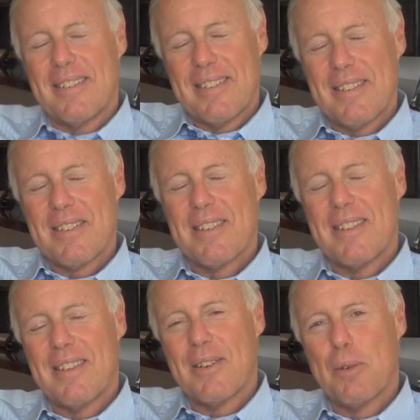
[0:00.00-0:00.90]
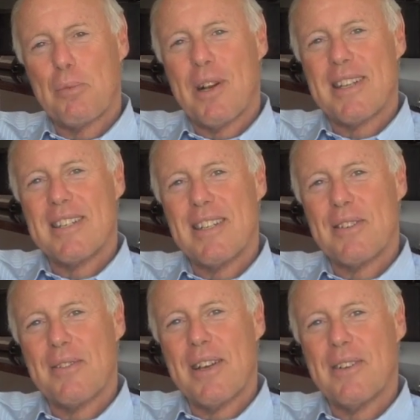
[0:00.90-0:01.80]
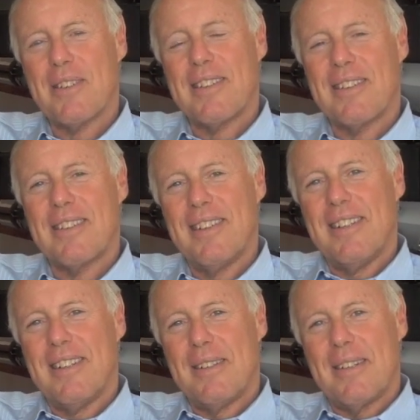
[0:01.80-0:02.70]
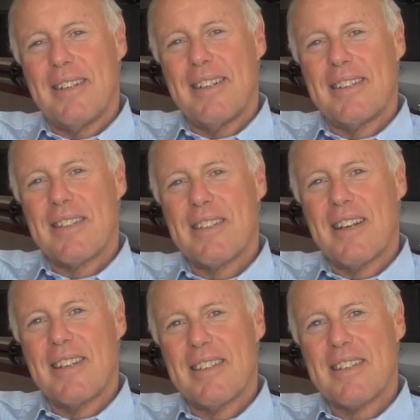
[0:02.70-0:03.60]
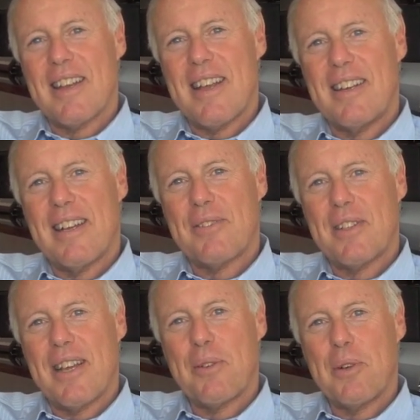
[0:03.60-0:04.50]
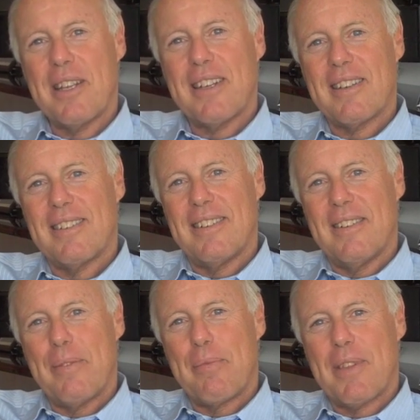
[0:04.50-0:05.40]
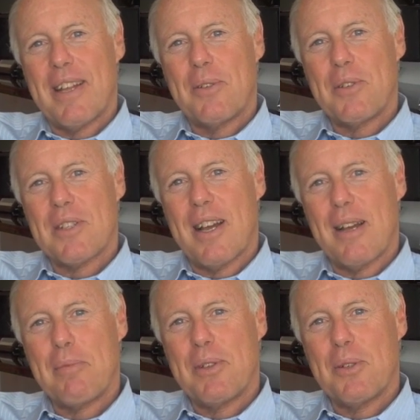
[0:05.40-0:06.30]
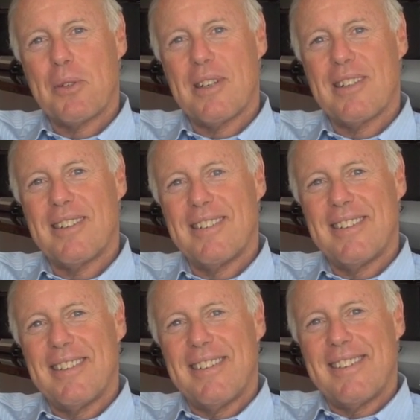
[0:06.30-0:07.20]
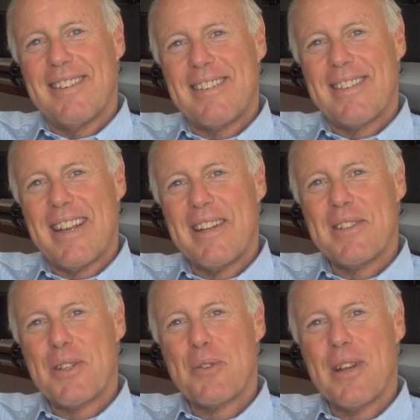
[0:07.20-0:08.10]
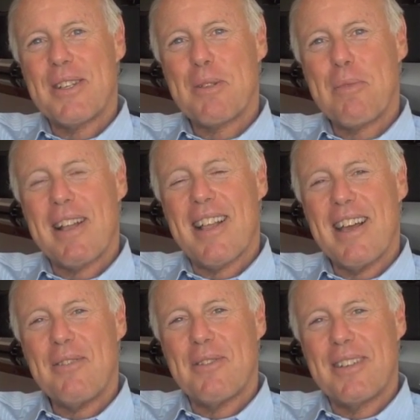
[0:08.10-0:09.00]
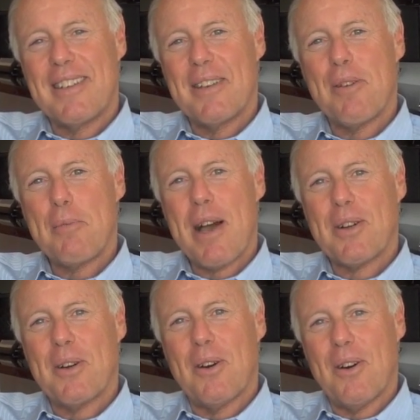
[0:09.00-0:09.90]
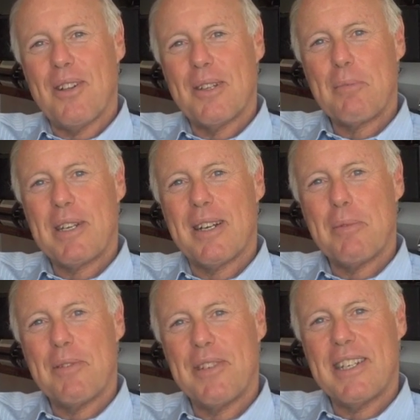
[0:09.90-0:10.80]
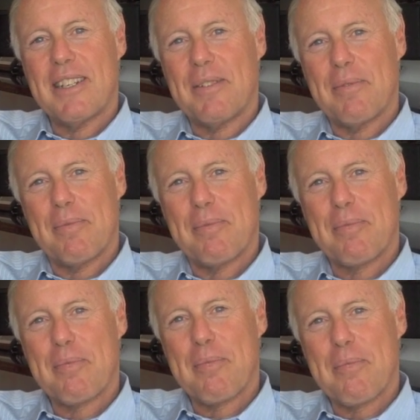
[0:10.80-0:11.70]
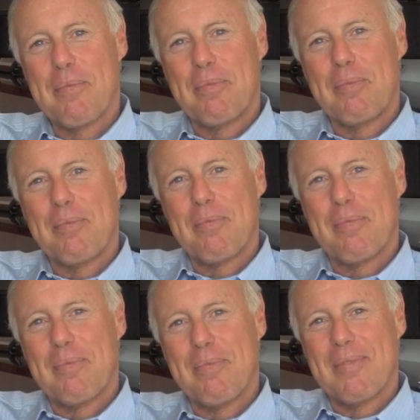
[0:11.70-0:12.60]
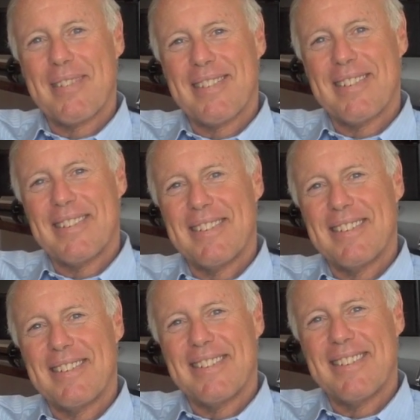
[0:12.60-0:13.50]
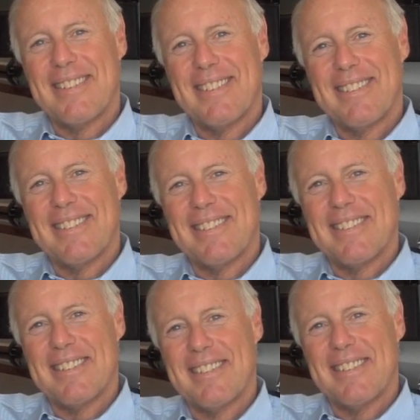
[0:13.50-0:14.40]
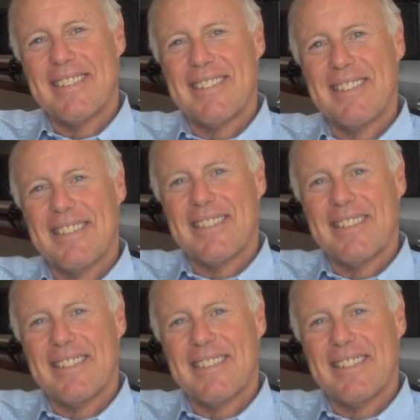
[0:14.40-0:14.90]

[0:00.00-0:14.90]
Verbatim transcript: just the whole process of health and, and, and decided after that week that it was time to uh, change the trends in my life and give up alcohol and become a vegan. Nice. And what did you notice immediately